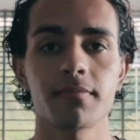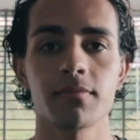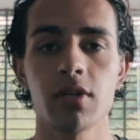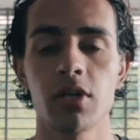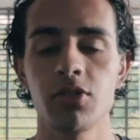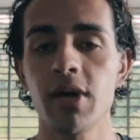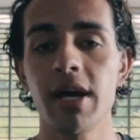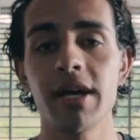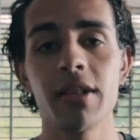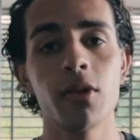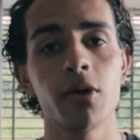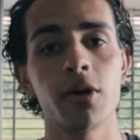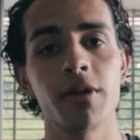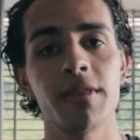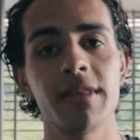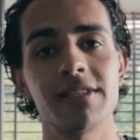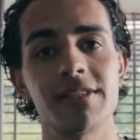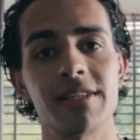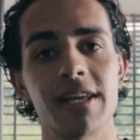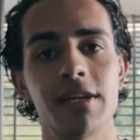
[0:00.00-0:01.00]
So I
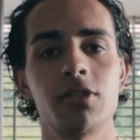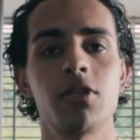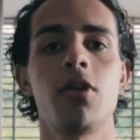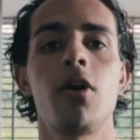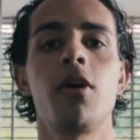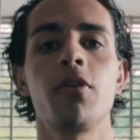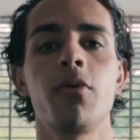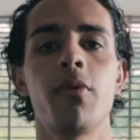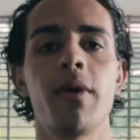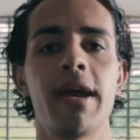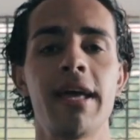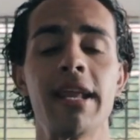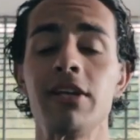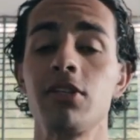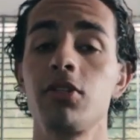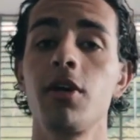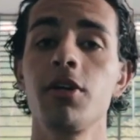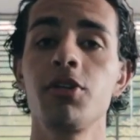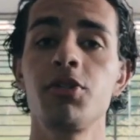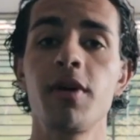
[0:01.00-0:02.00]
learned these things along the way, and as
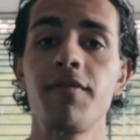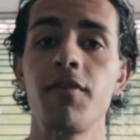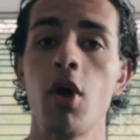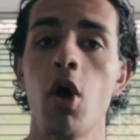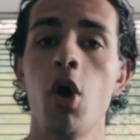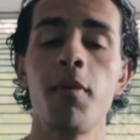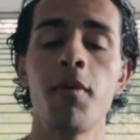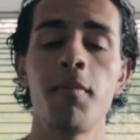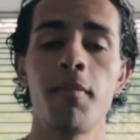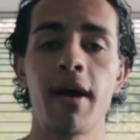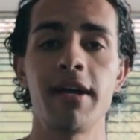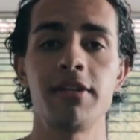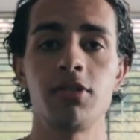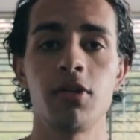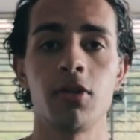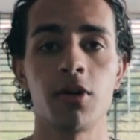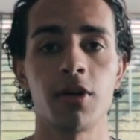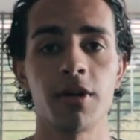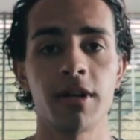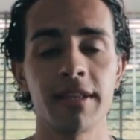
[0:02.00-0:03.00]
long as you have an open mind to
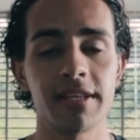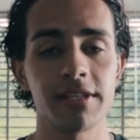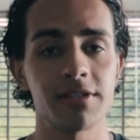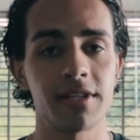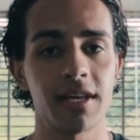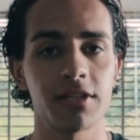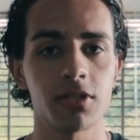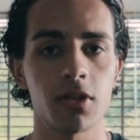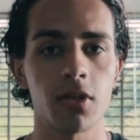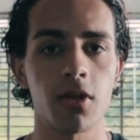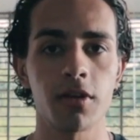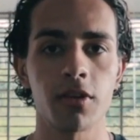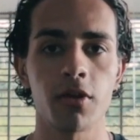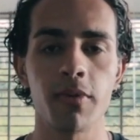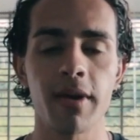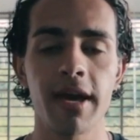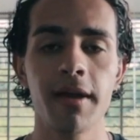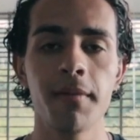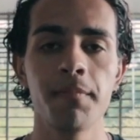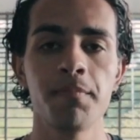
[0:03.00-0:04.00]
learning these things along the
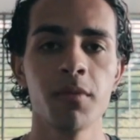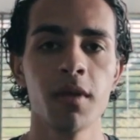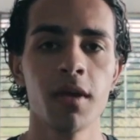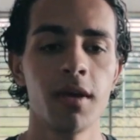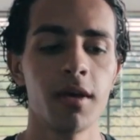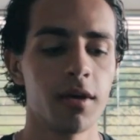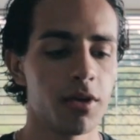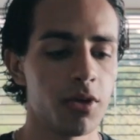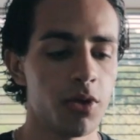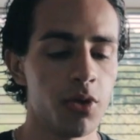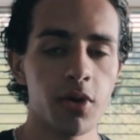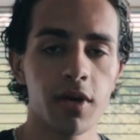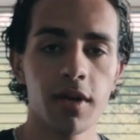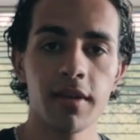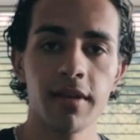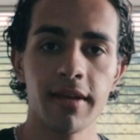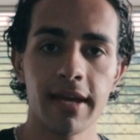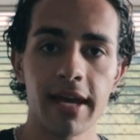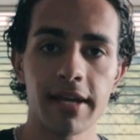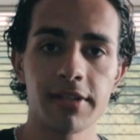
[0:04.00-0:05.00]
way, you
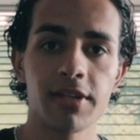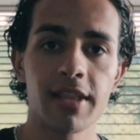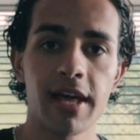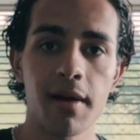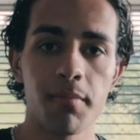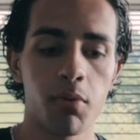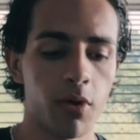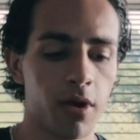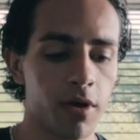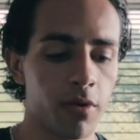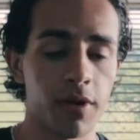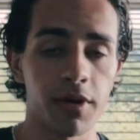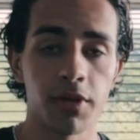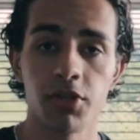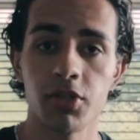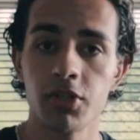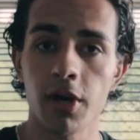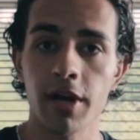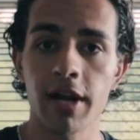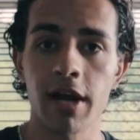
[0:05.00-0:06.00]
can get to that point where you
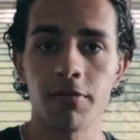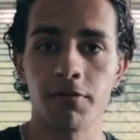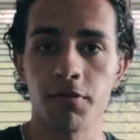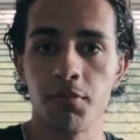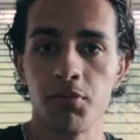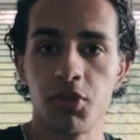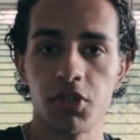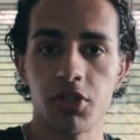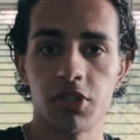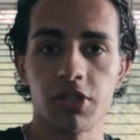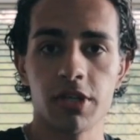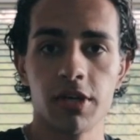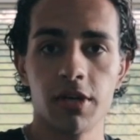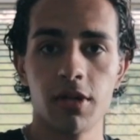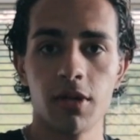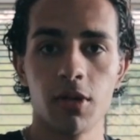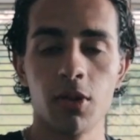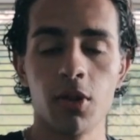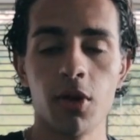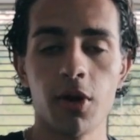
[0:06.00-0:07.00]
start out from just
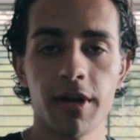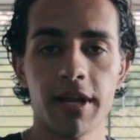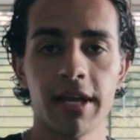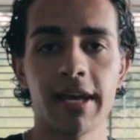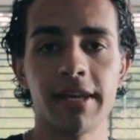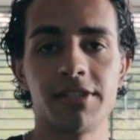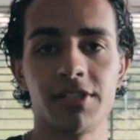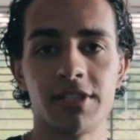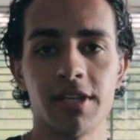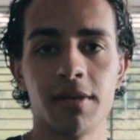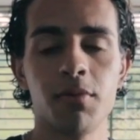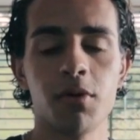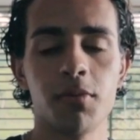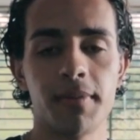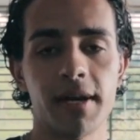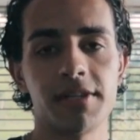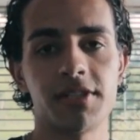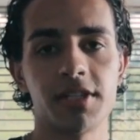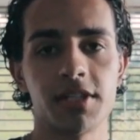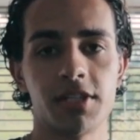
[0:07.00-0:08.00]
learning a simple
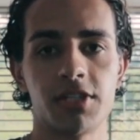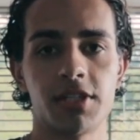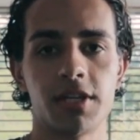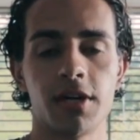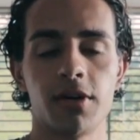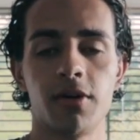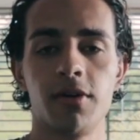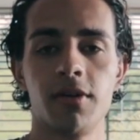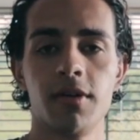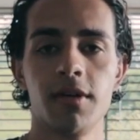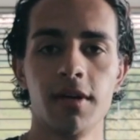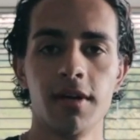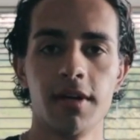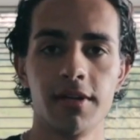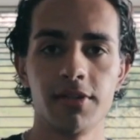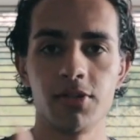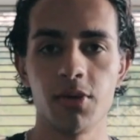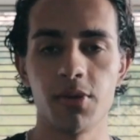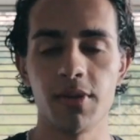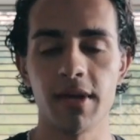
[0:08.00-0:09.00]
basic skill
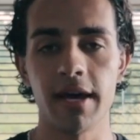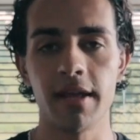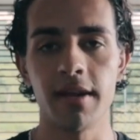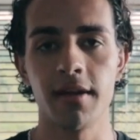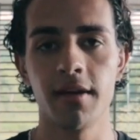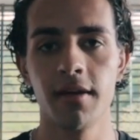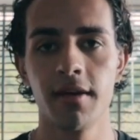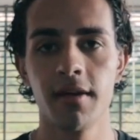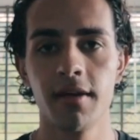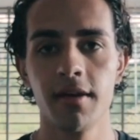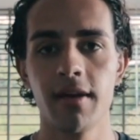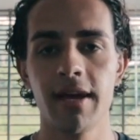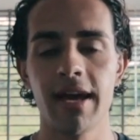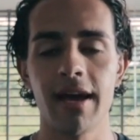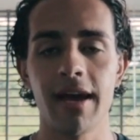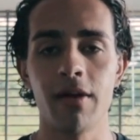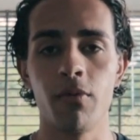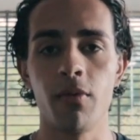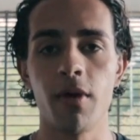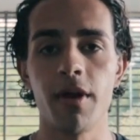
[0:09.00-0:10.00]
to then
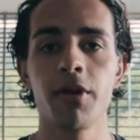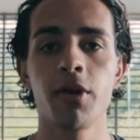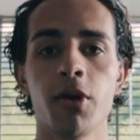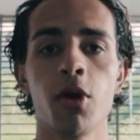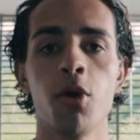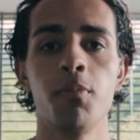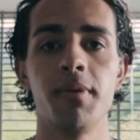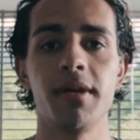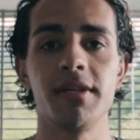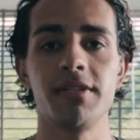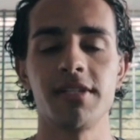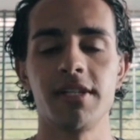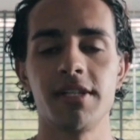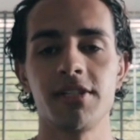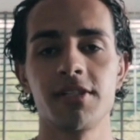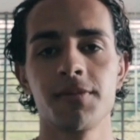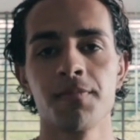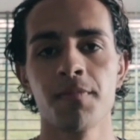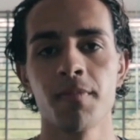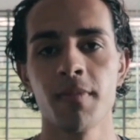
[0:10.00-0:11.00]
running own
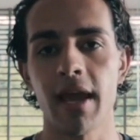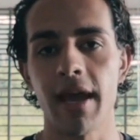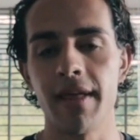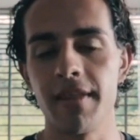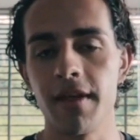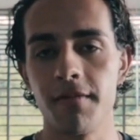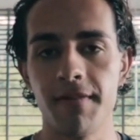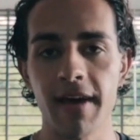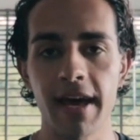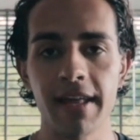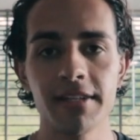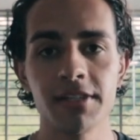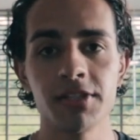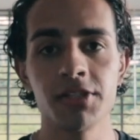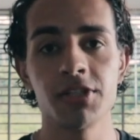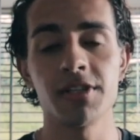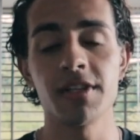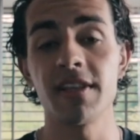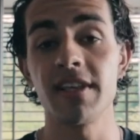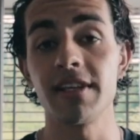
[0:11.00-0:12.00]
business. And the
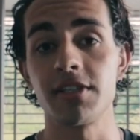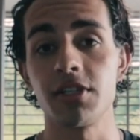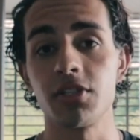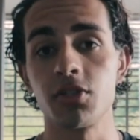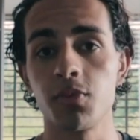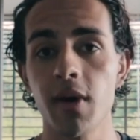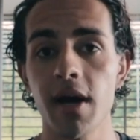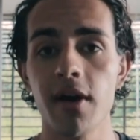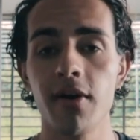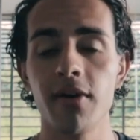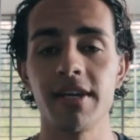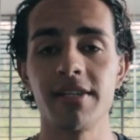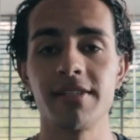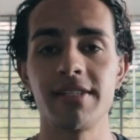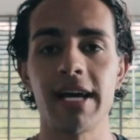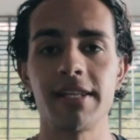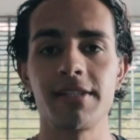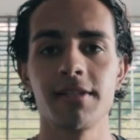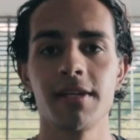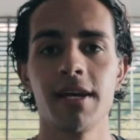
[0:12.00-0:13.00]
advantage to this as well is
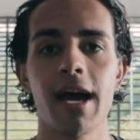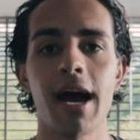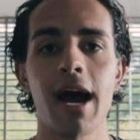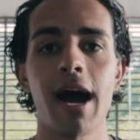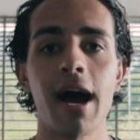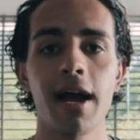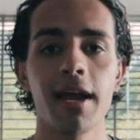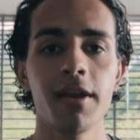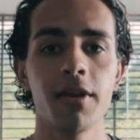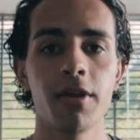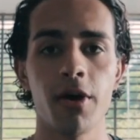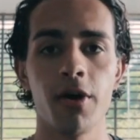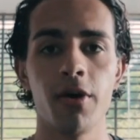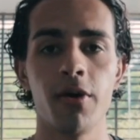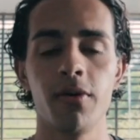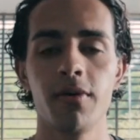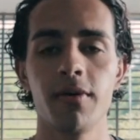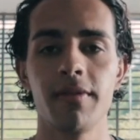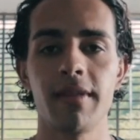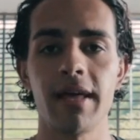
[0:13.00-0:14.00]
that I
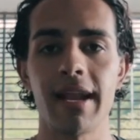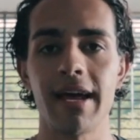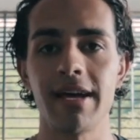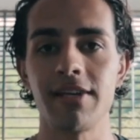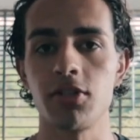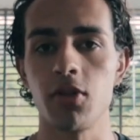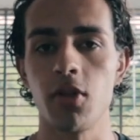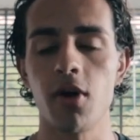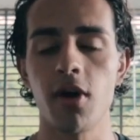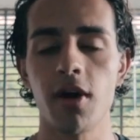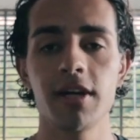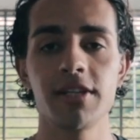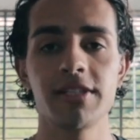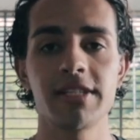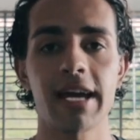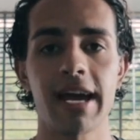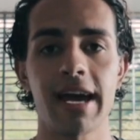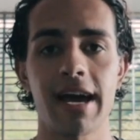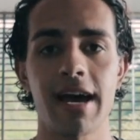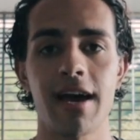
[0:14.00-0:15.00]
know that as long as
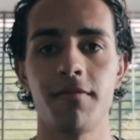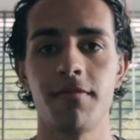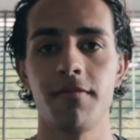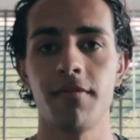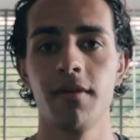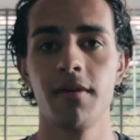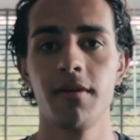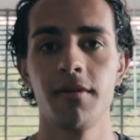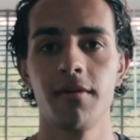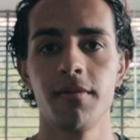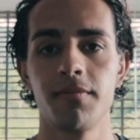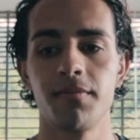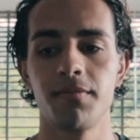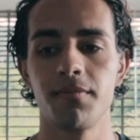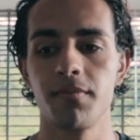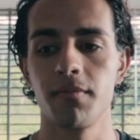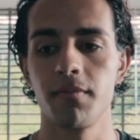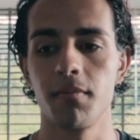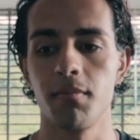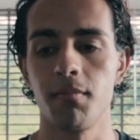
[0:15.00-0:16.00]
I have
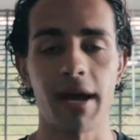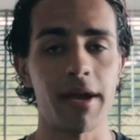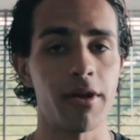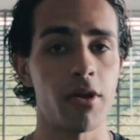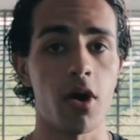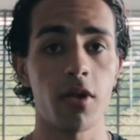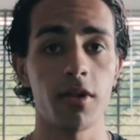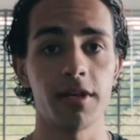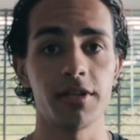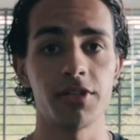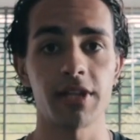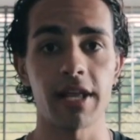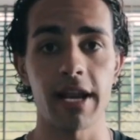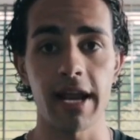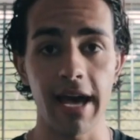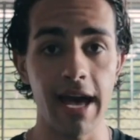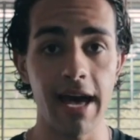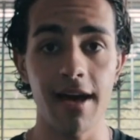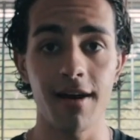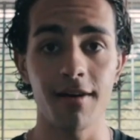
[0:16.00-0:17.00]
my knowledge that I
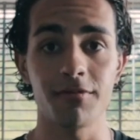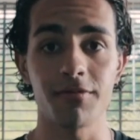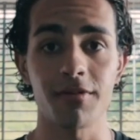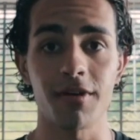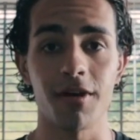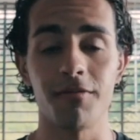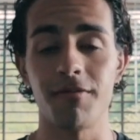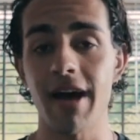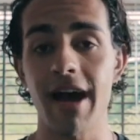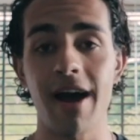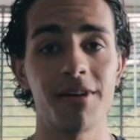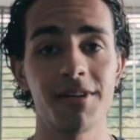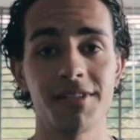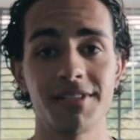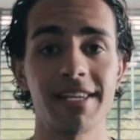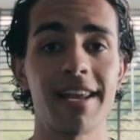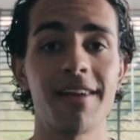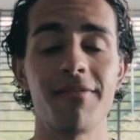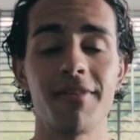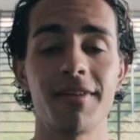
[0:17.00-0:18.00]
have of how to
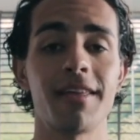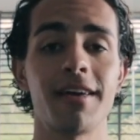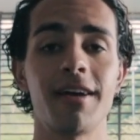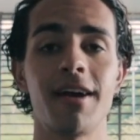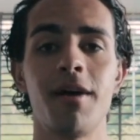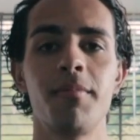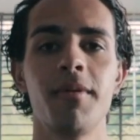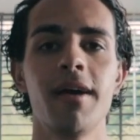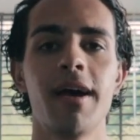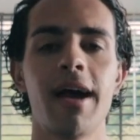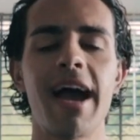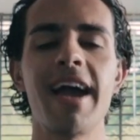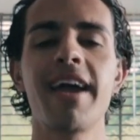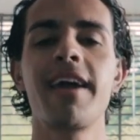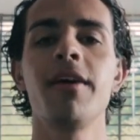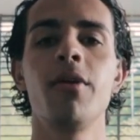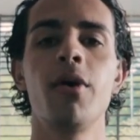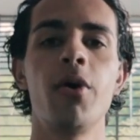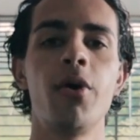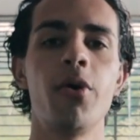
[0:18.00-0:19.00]
set everything up, I
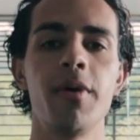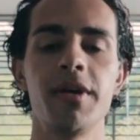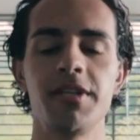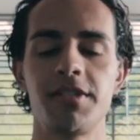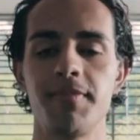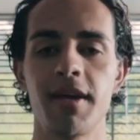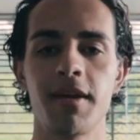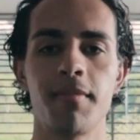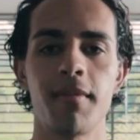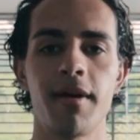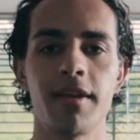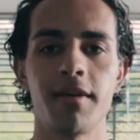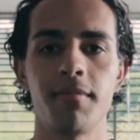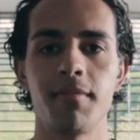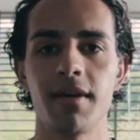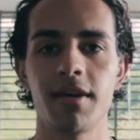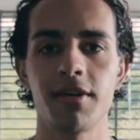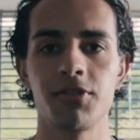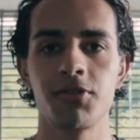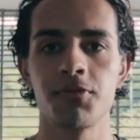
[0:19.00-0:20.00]
can always make money,
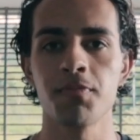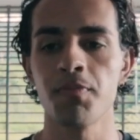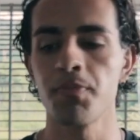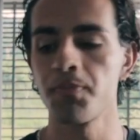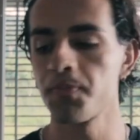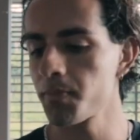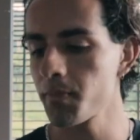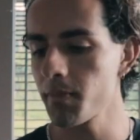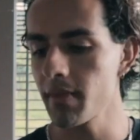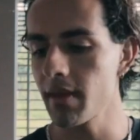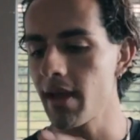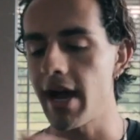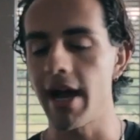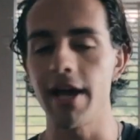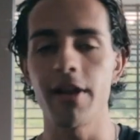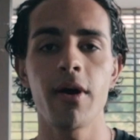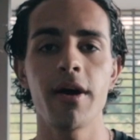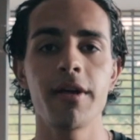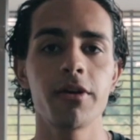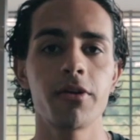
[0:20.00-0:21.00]
because I
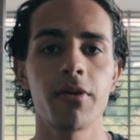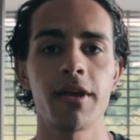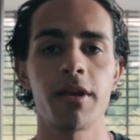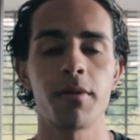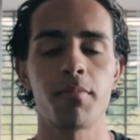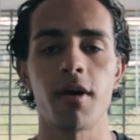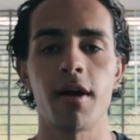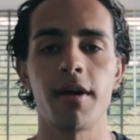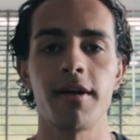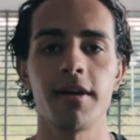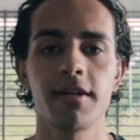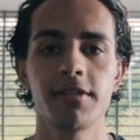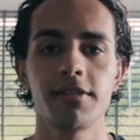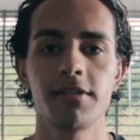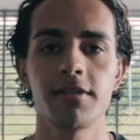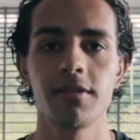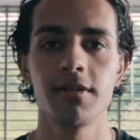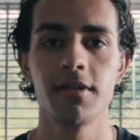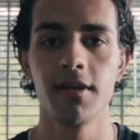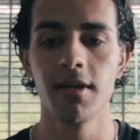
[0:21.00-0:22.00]
know how to create a product,
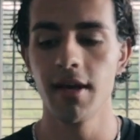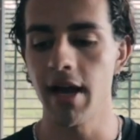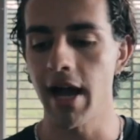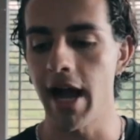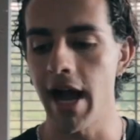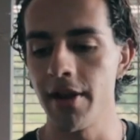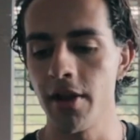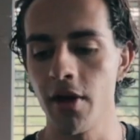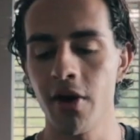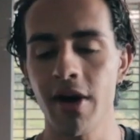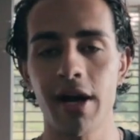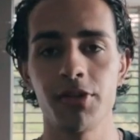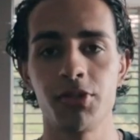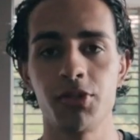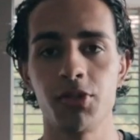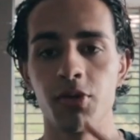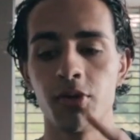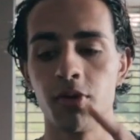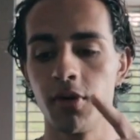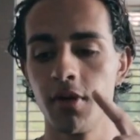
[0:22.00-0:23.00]
I know how
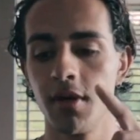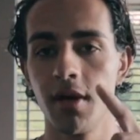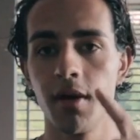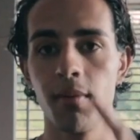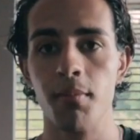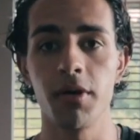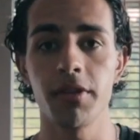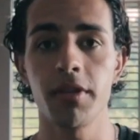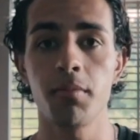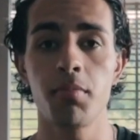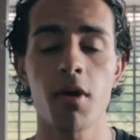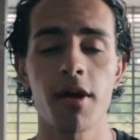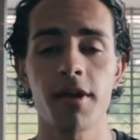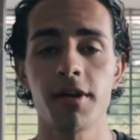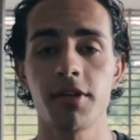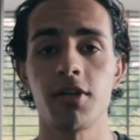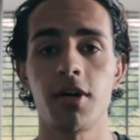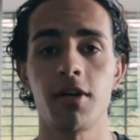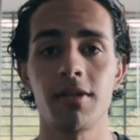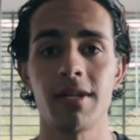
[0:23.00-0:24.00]
to put the
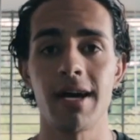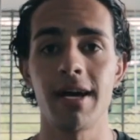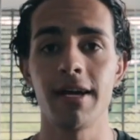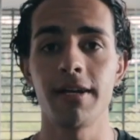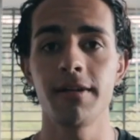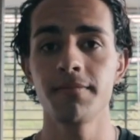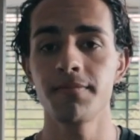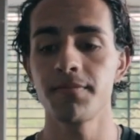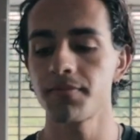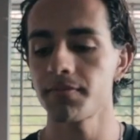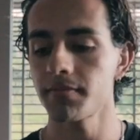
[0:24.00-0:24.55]
product online,